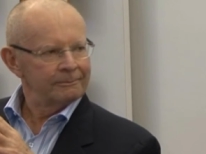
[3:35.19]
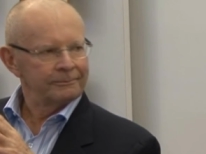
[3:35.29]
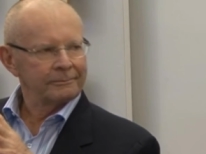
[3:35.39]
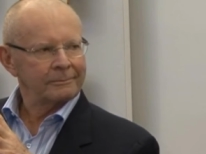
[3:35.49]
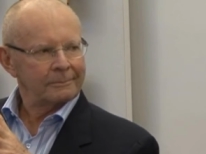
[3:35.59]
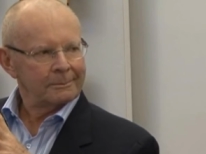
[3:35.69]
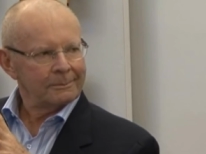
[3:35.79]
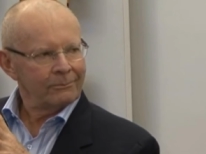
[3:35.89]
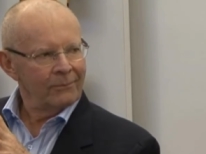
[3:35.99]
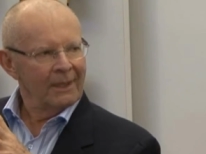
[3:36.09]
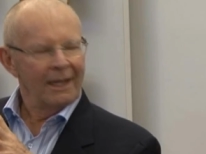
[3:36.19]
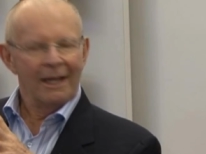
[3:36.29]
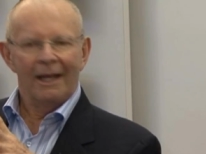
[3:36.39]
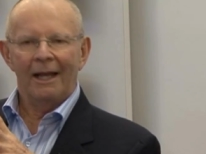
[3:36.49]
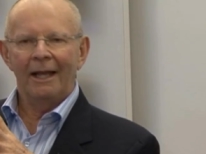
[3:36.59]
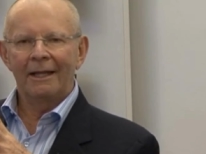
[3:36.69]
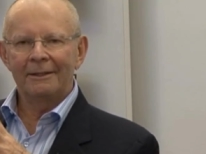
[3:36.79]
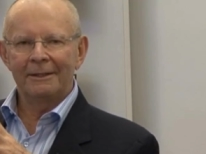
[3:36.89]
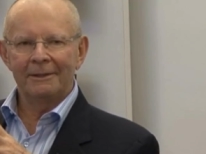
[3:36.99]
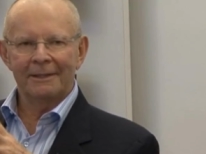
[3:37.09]
Mm, I think you're right uh,
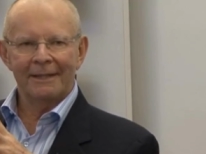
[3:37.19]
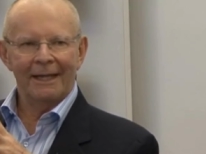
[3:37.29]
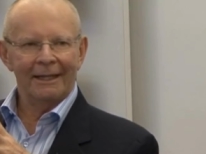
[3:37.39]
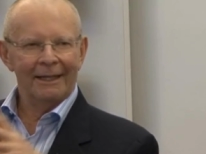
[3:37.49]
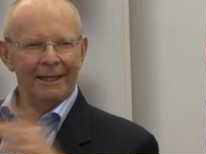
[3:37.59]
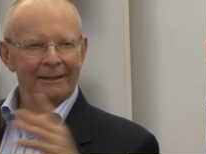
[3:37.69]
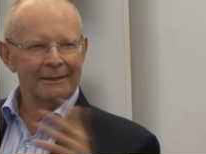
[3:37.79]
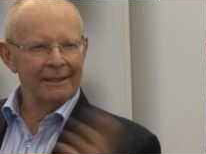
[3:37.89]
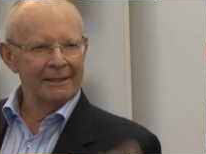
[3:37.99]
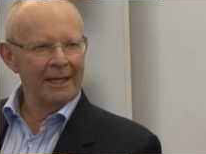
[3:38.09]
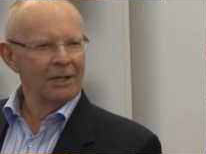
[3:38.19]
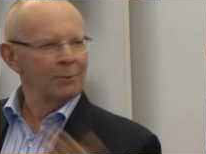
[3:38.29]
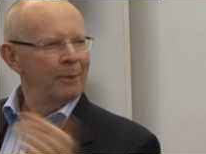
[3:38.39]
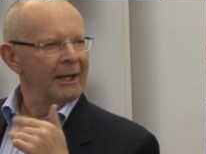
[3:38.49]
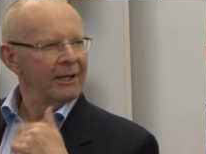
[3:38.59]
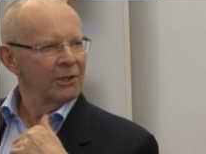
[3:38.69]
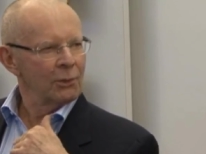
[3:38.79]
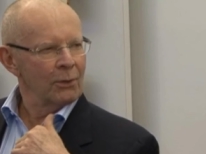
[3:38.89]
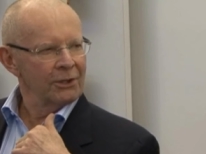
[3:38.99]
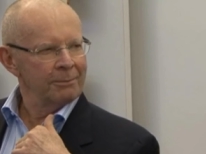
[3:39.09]
the, it's like a, a, tennis player and a
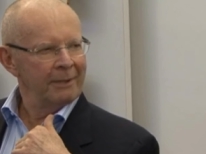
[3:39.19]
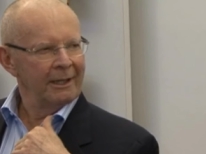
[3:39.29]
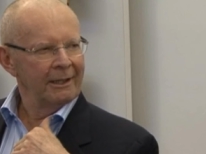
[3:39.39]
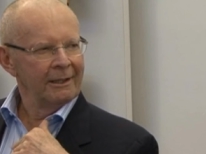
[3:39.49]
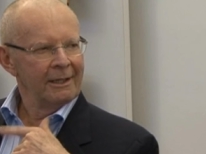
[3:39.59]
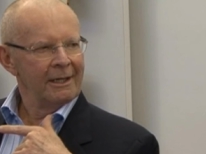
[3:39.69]
squash player.